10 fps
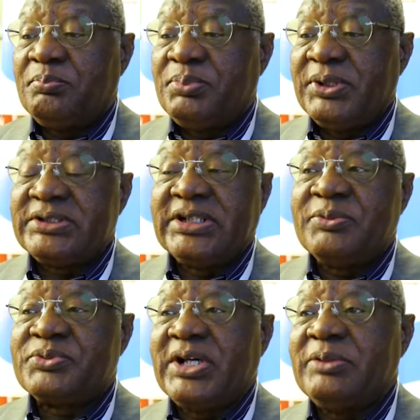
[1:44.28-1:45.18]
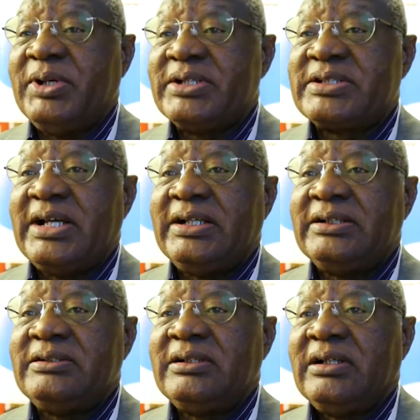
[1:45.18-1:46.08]
place them side by
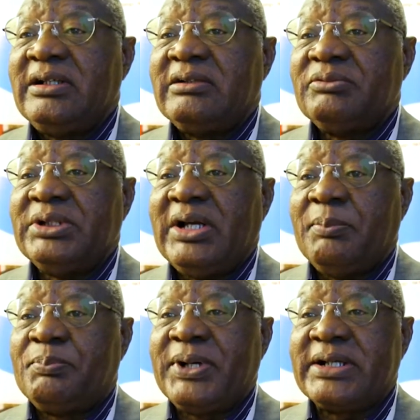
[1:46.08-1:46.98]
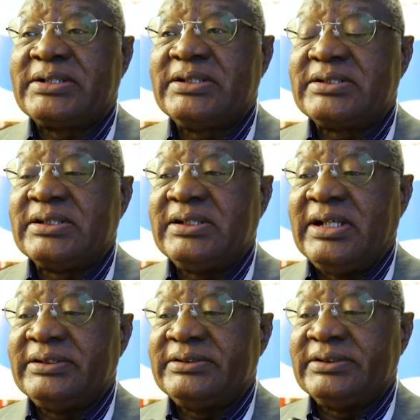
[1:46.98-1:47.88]
side with our practice in
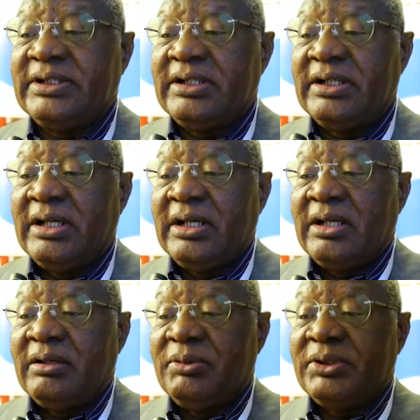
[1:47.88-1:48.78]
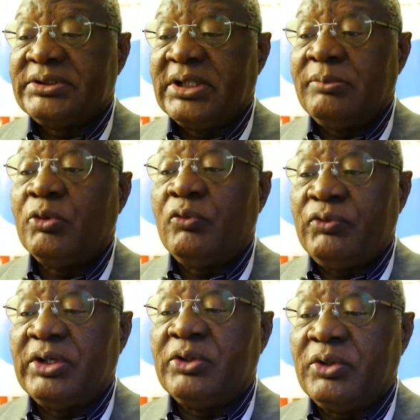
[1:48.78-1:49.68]
Nigeria. But
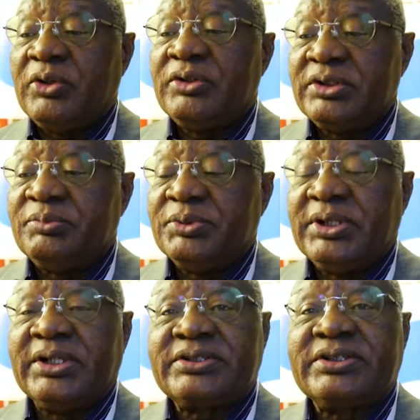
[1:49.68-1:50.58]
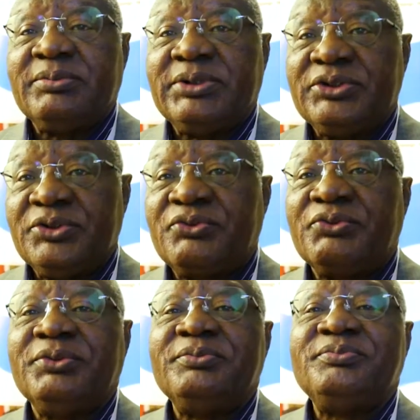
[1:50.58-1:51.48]
overall, it's been extremely useful.